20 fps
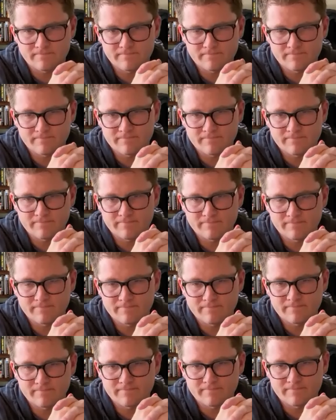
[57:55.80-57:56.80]

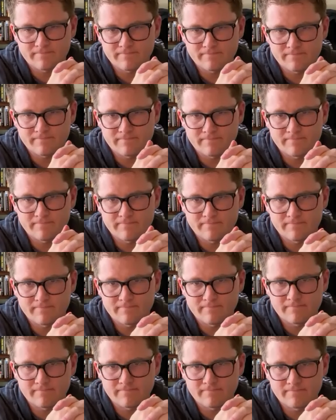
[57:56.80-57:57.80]

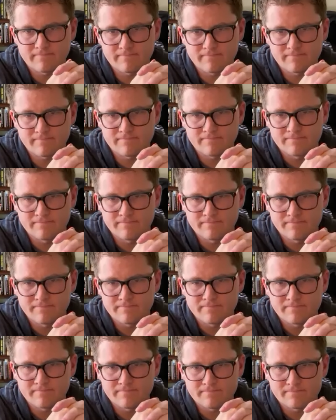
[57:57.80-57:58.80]

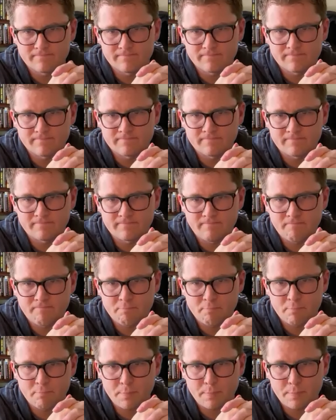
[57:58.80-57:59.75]
No words are spoken by the person on screen.